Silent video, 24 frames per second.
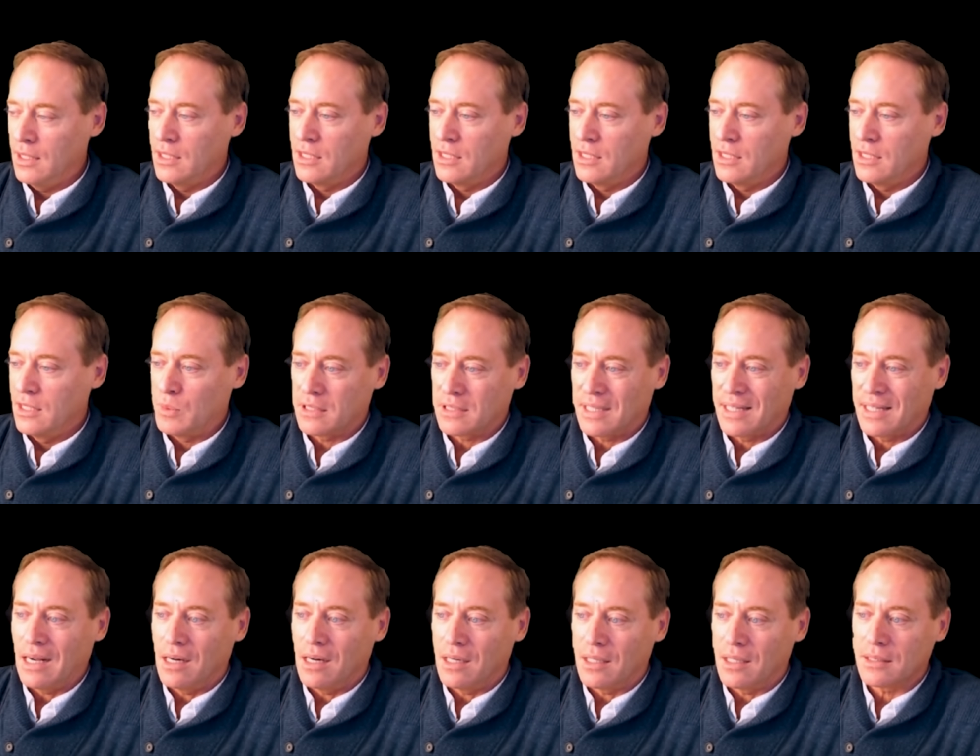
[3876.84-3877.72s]
is because I
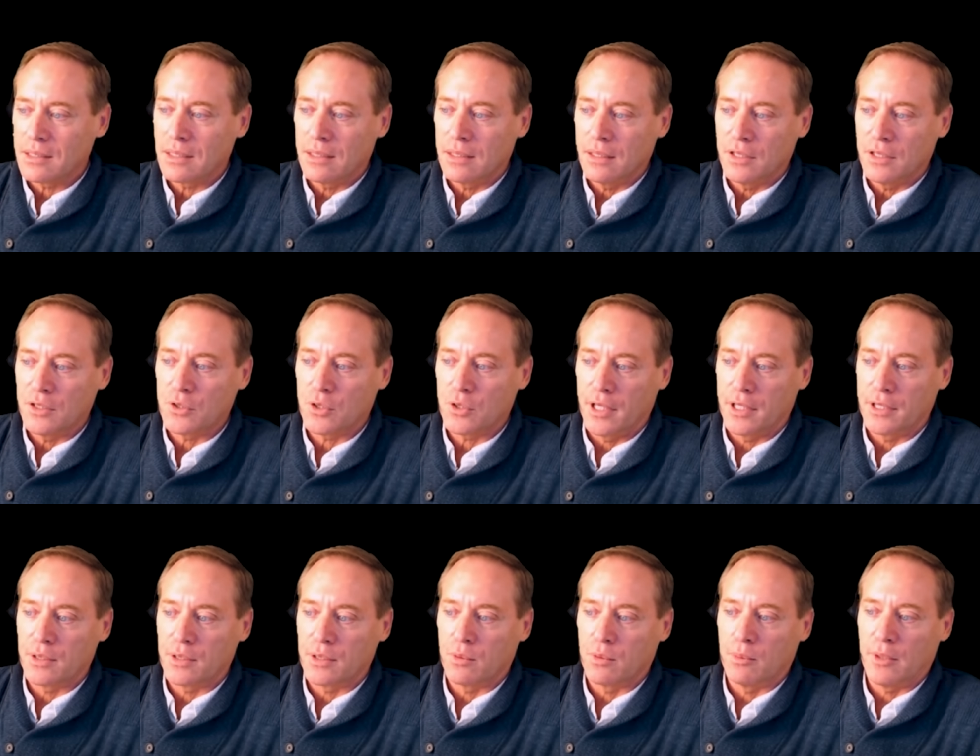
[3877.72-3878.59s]
constantly
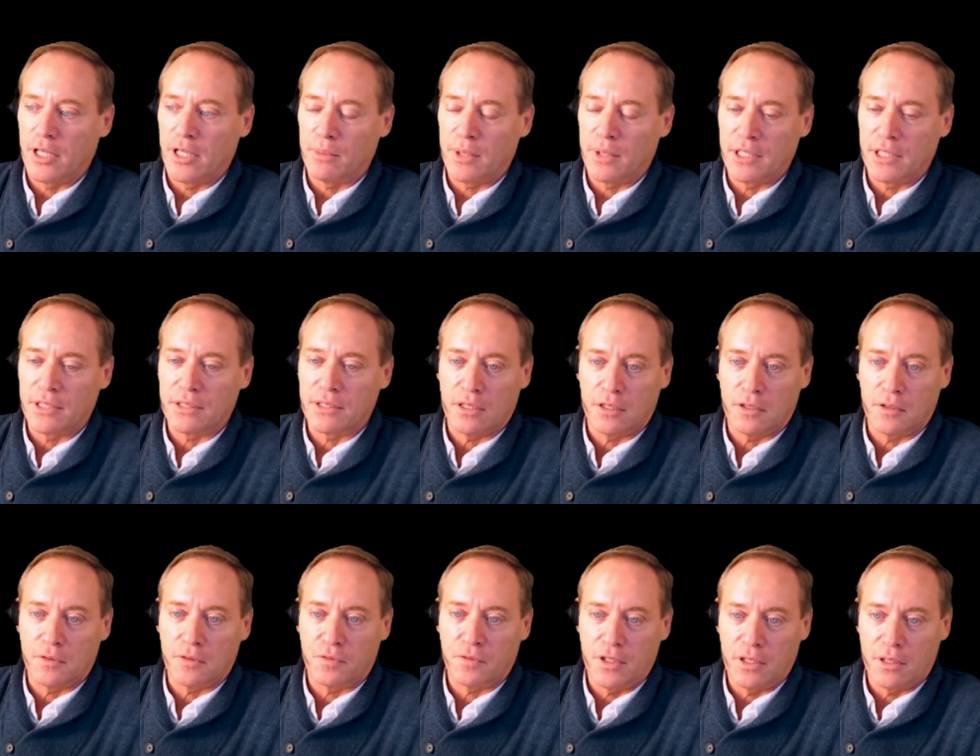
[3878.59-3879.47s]
try to remind
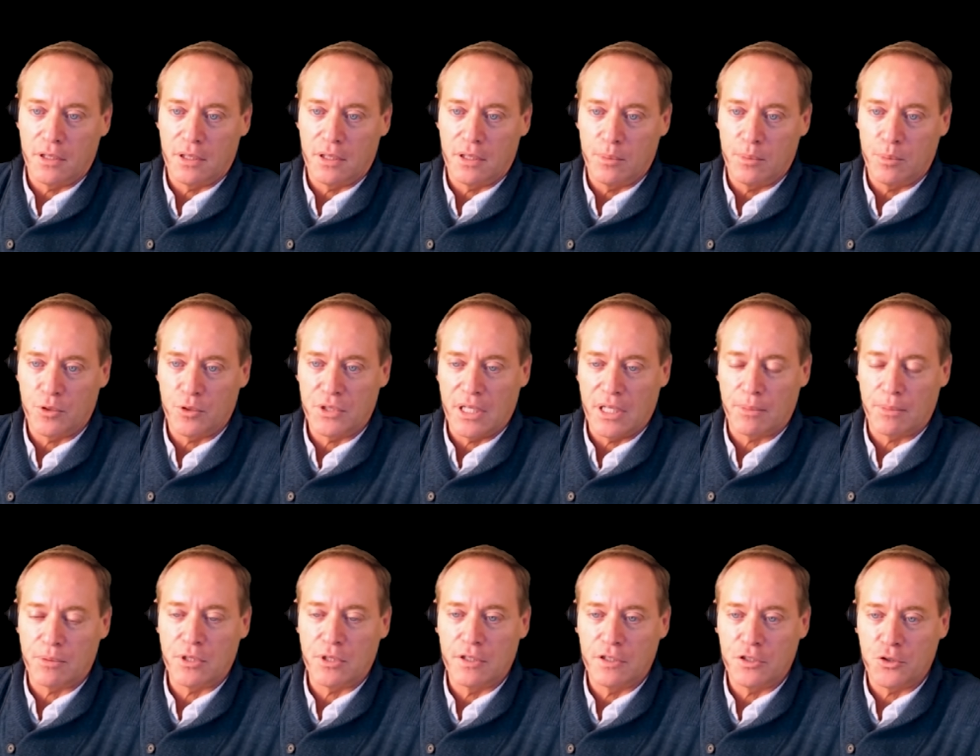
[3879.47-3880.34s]
myself that the
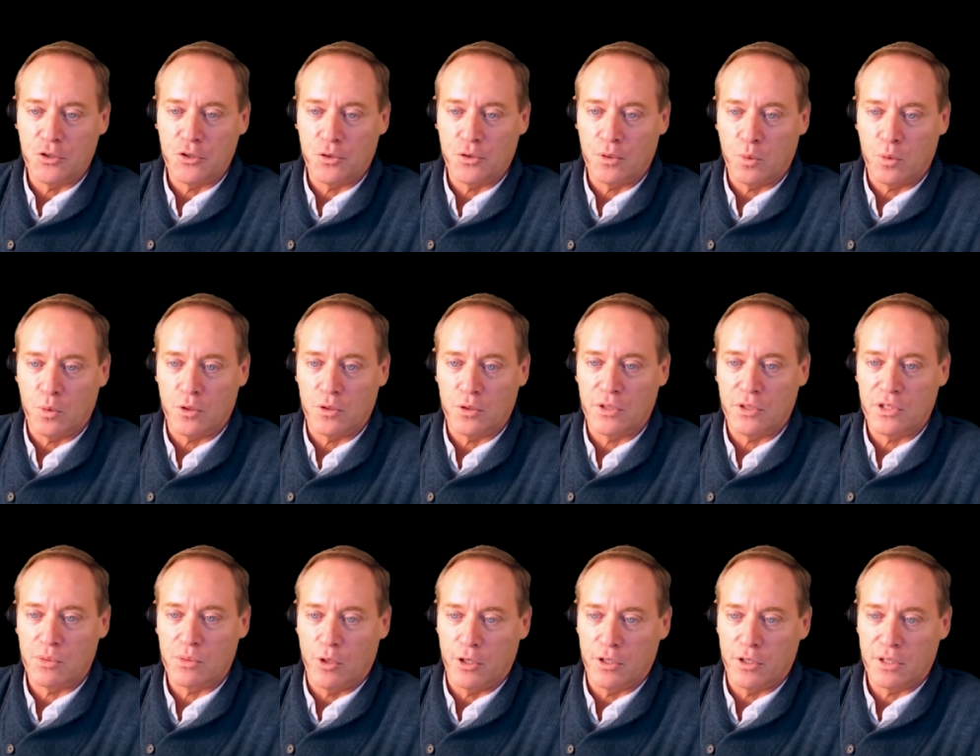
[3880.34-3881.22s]
perception that you're the world's
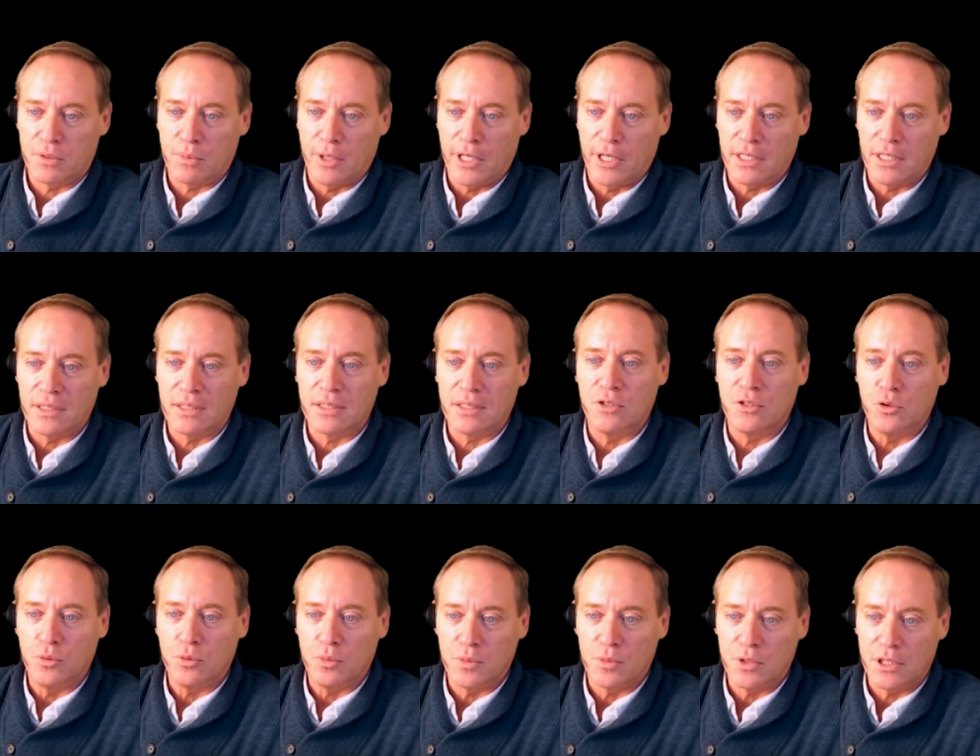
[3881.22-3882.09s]
smartest man is
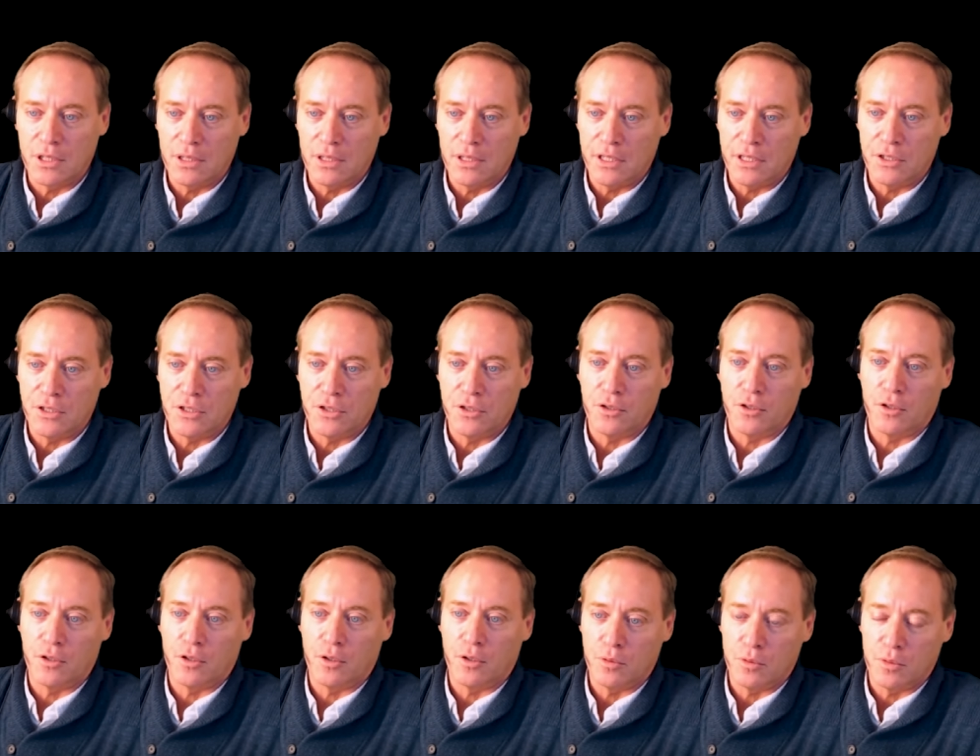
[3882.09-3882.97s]
doomed to lead to
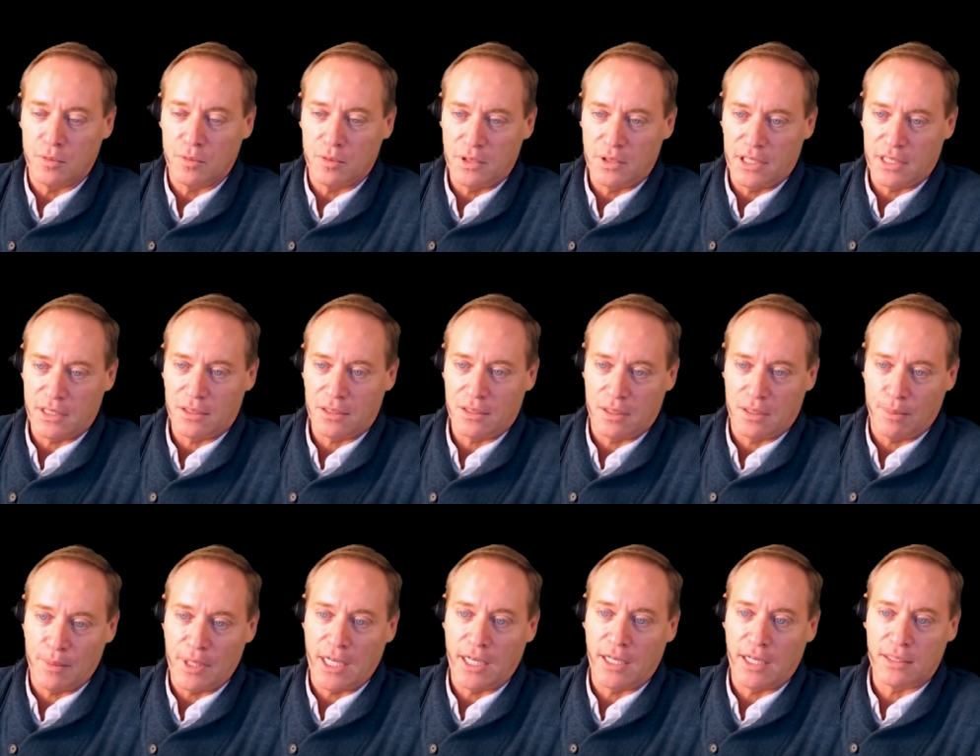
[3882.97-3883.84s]
your own
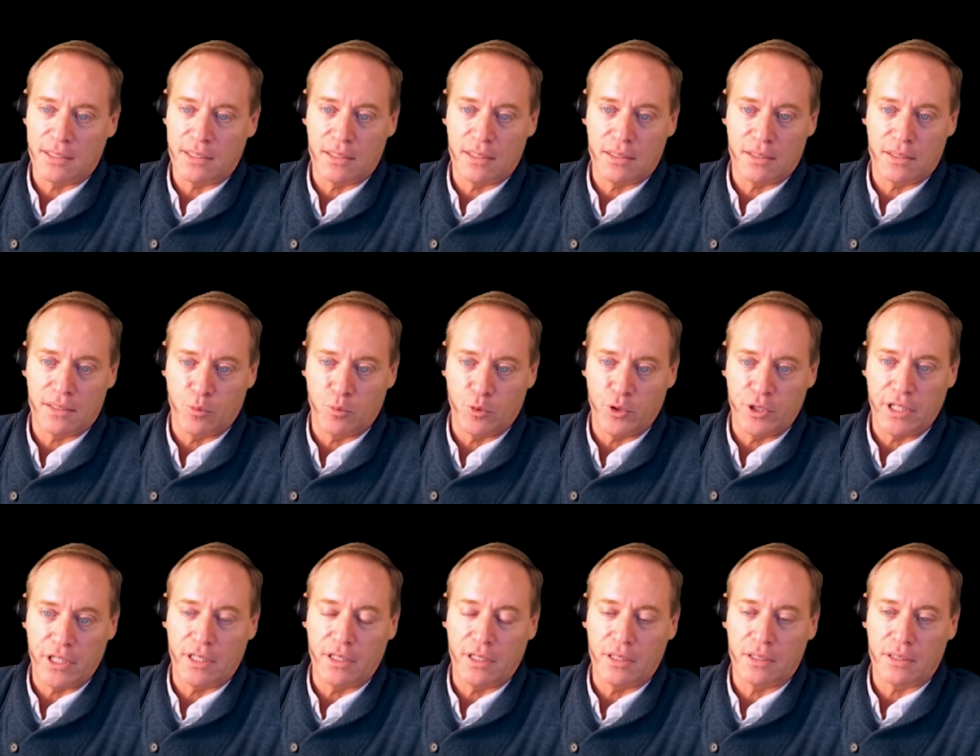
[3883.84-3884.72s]
demise in some
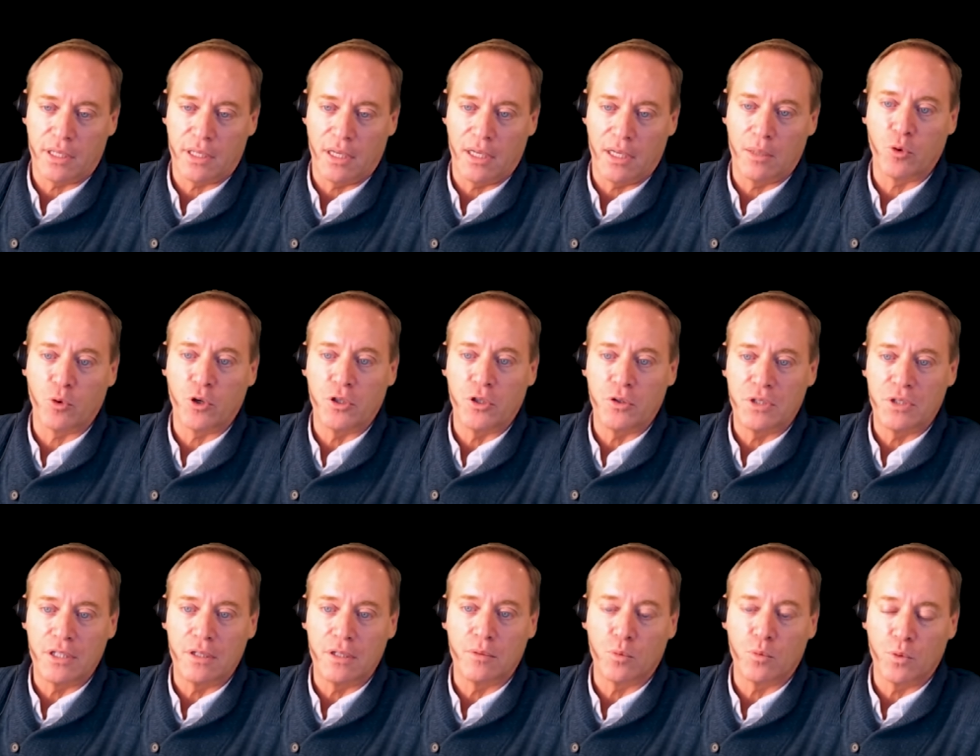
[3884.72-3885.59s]
ridiculous game where you
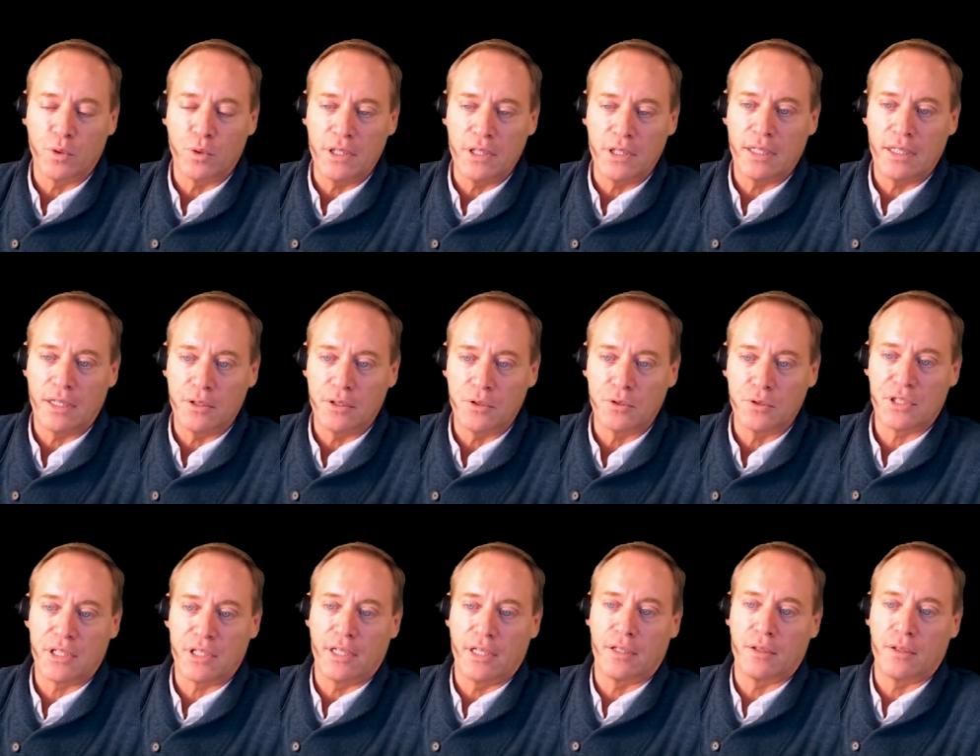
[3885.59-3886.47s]
didn't really
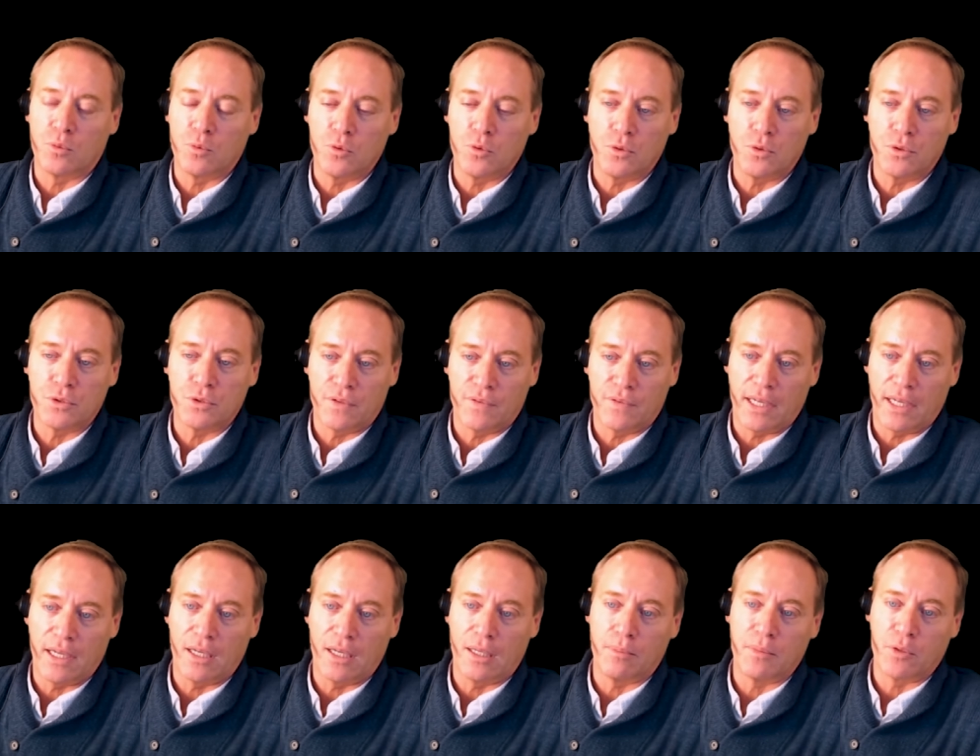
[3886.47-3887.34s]
understand the rules of the
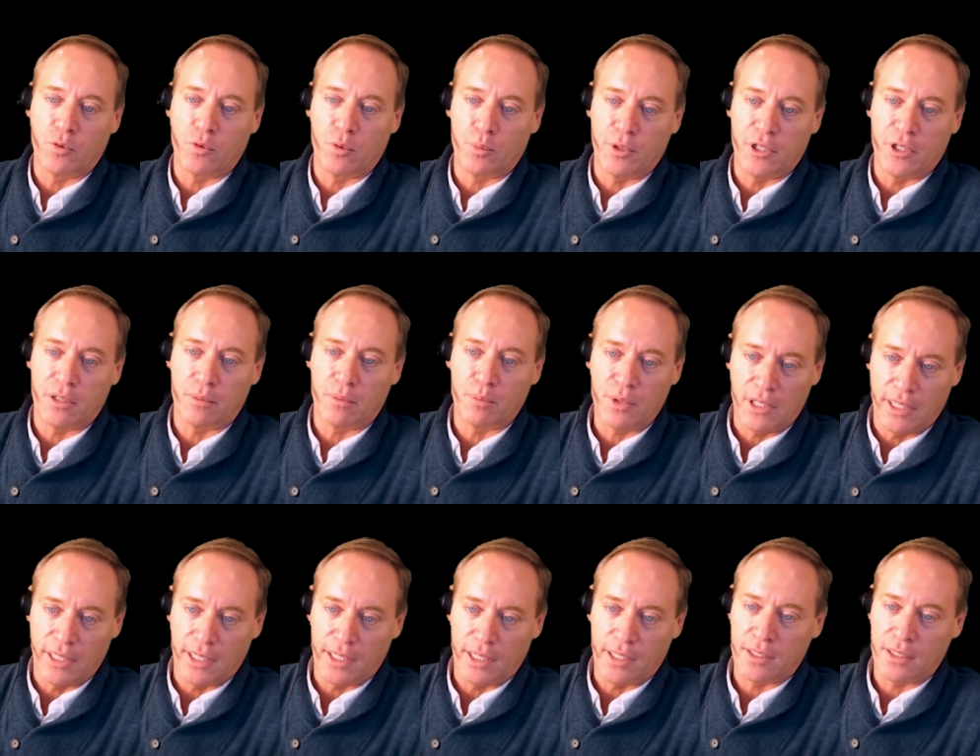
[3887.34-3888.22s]
game that were being
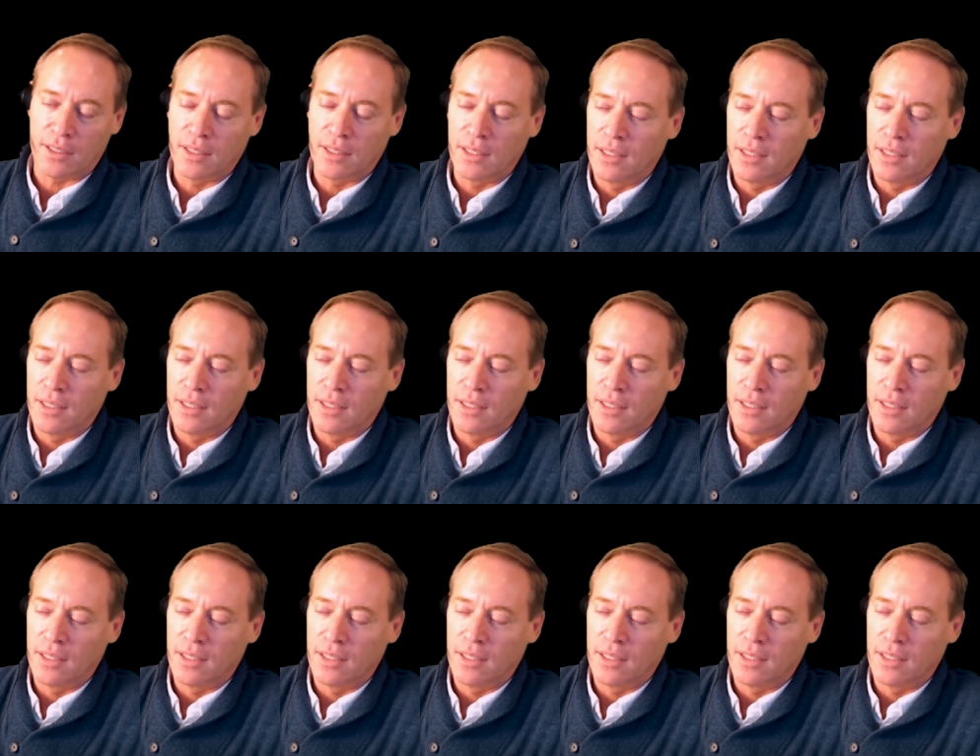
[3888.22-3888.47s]
played.